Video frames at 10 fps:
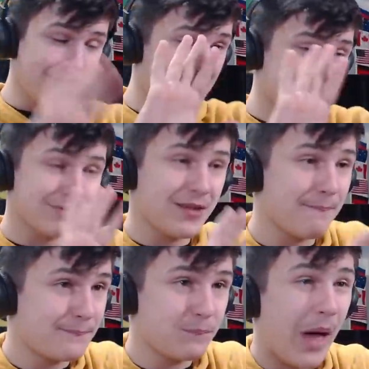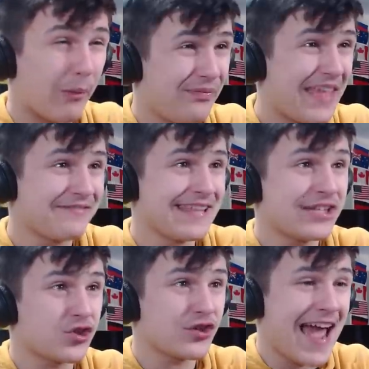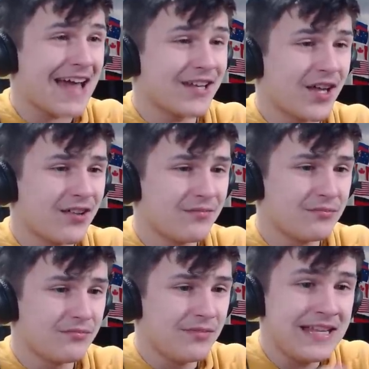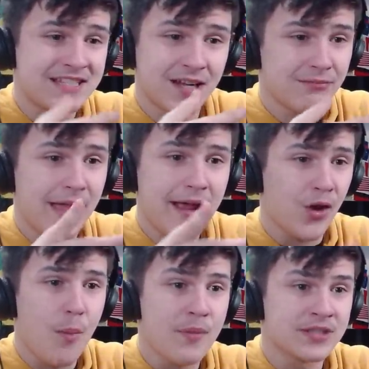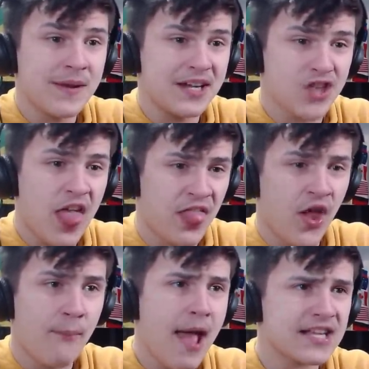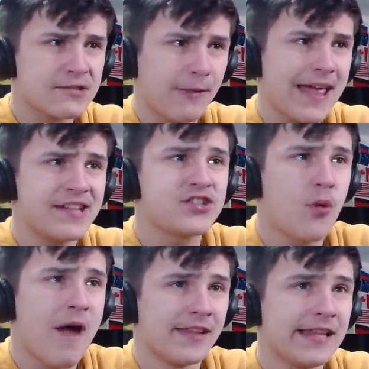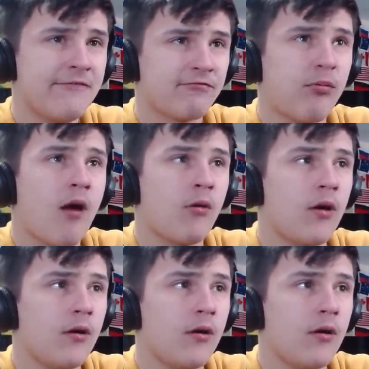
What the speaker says: have had some of them, well, they've literally had, in some, like a lot of people's opinions, the best players to ever live, bro.